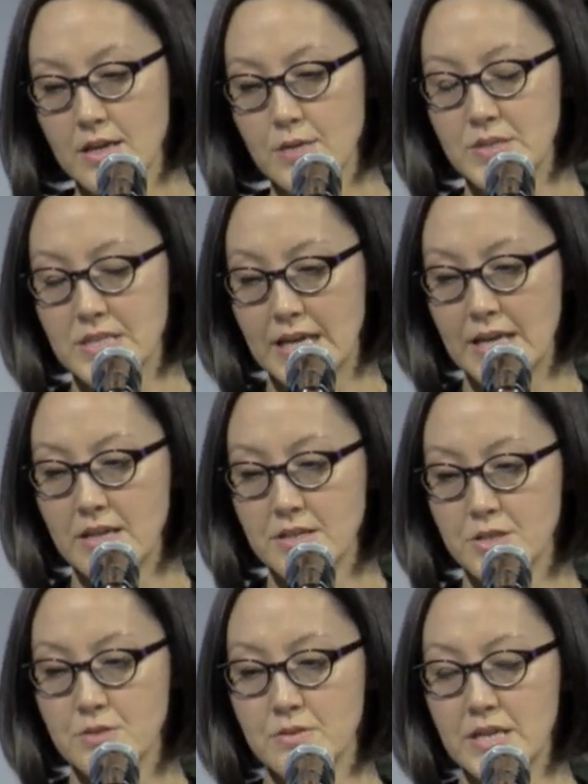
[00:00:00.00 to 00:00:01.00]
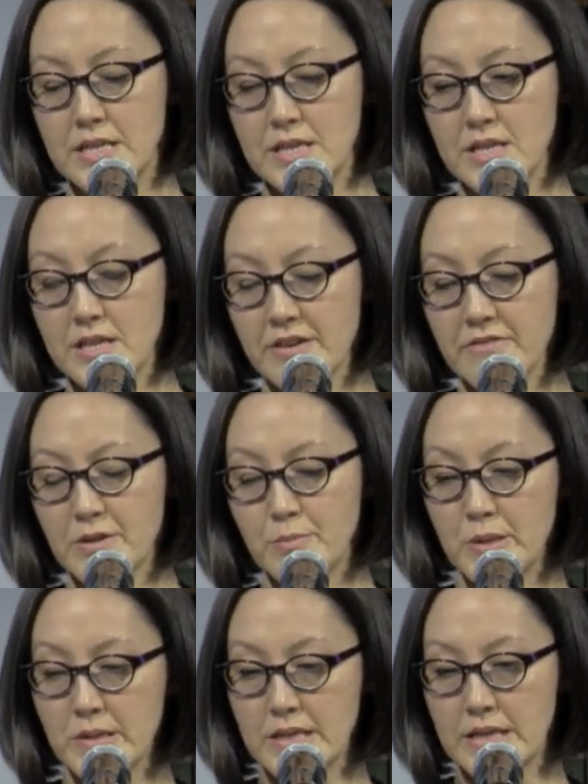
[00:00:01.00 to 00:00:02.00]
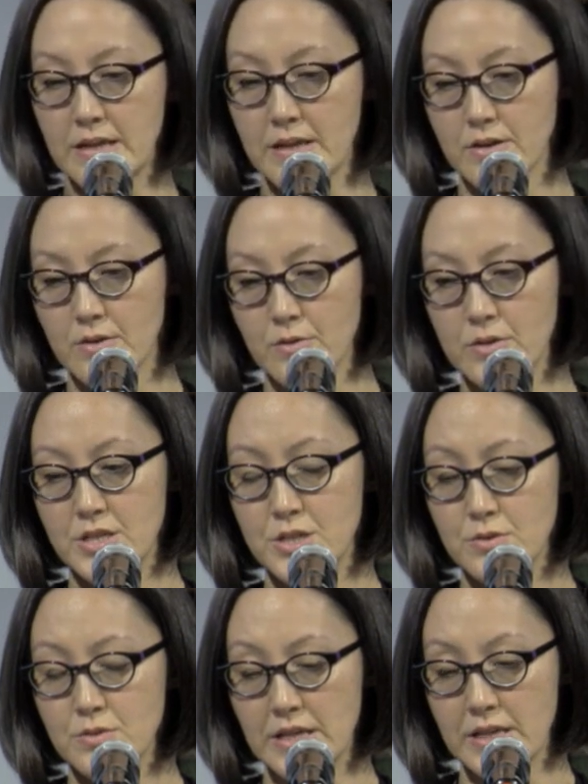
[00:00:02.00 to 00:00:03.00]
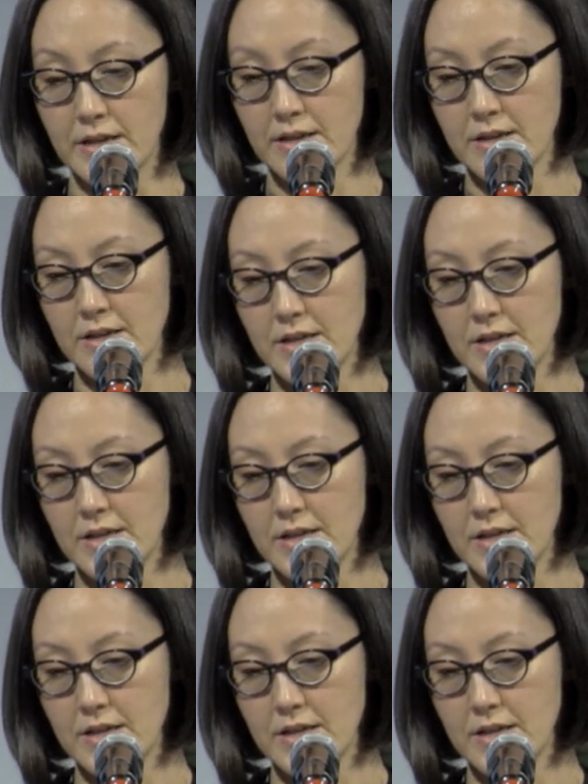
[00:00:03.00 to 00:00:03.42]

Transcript: It was akin to an inevitability or a duty